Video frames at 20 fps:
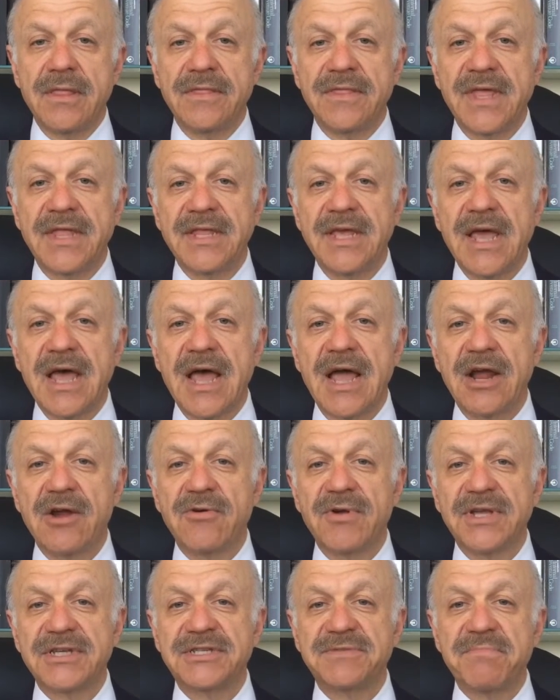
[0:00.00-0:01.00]
then the
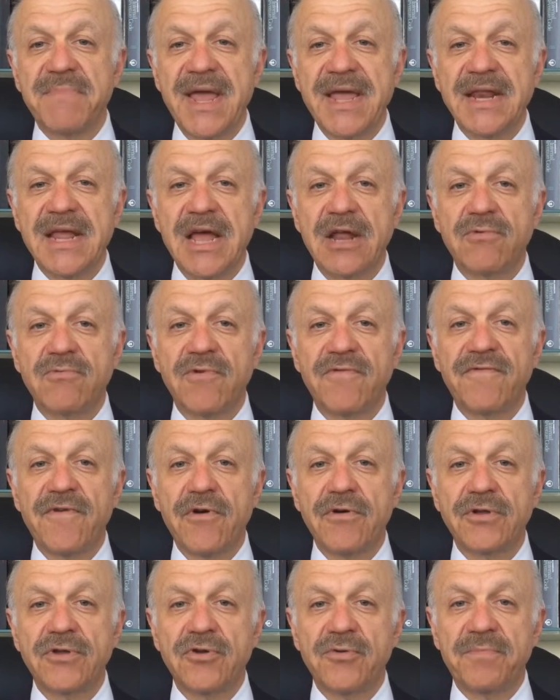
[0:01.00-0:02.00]
IRS may not
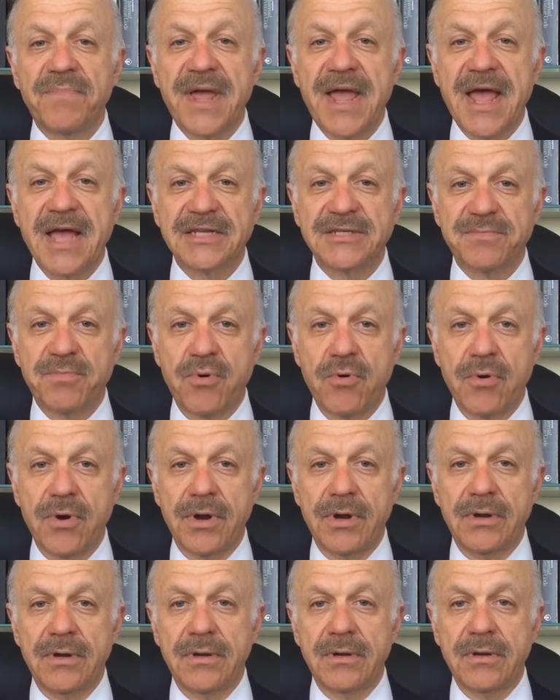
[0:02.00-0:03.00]
revoke your
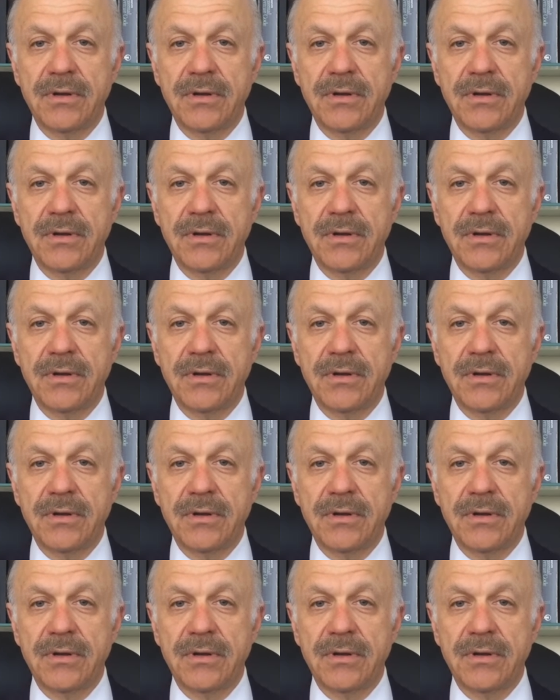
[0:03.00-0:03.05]
passport.